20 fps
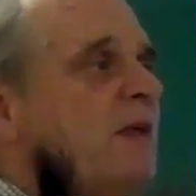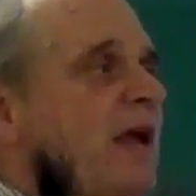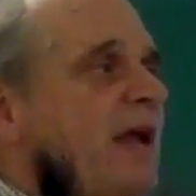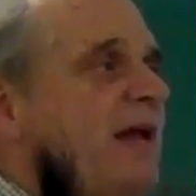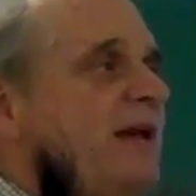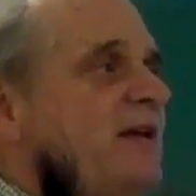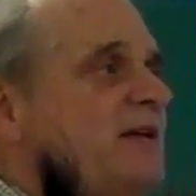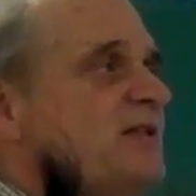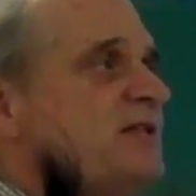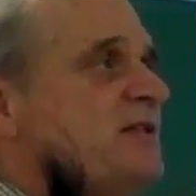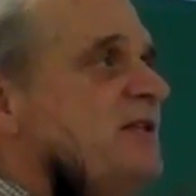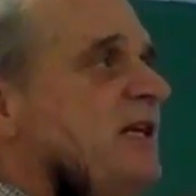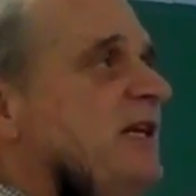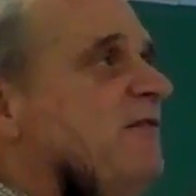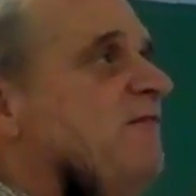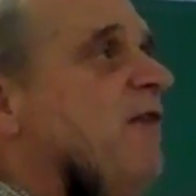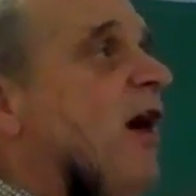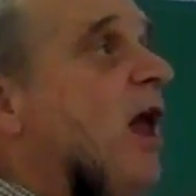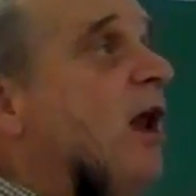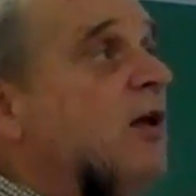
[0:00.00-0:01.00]
And it's
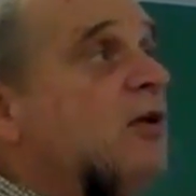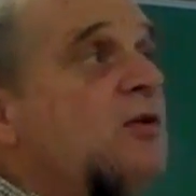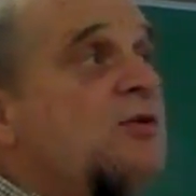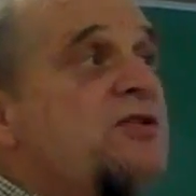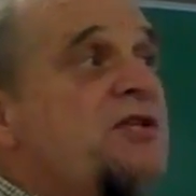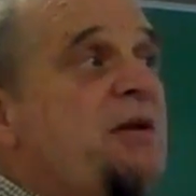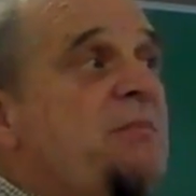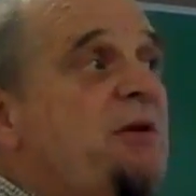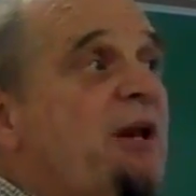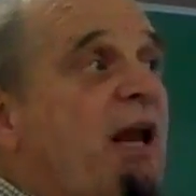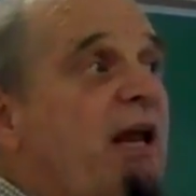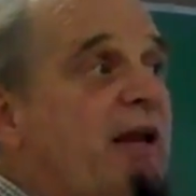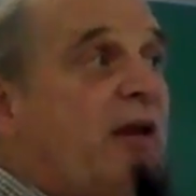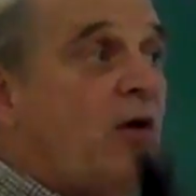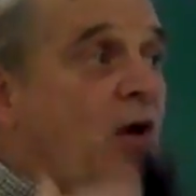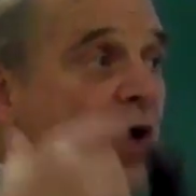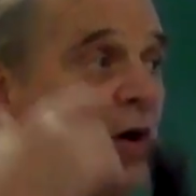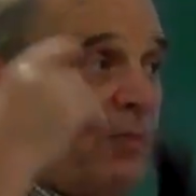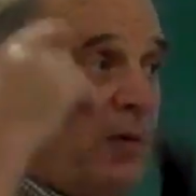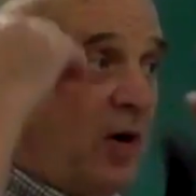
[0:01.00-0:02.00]
the follicle stimulating
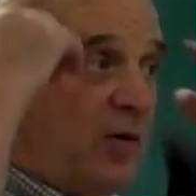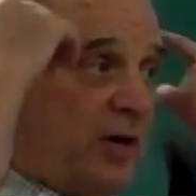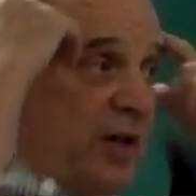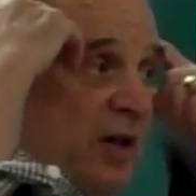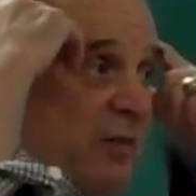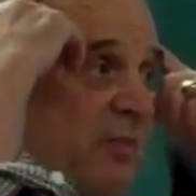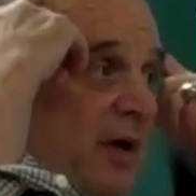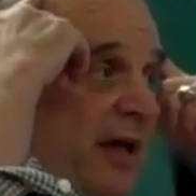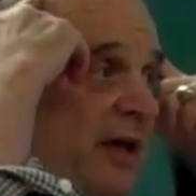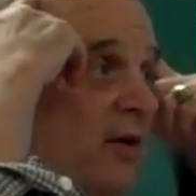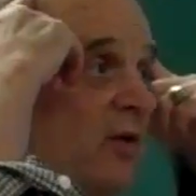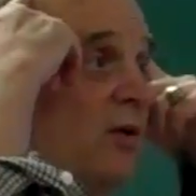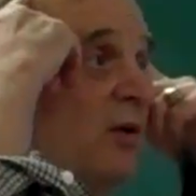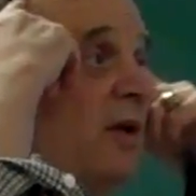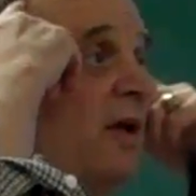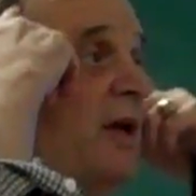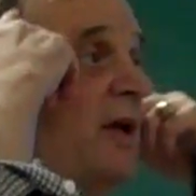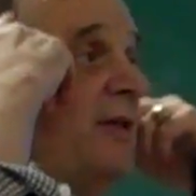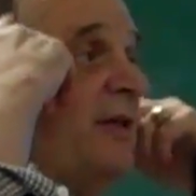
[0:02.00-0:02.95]
hormone in the male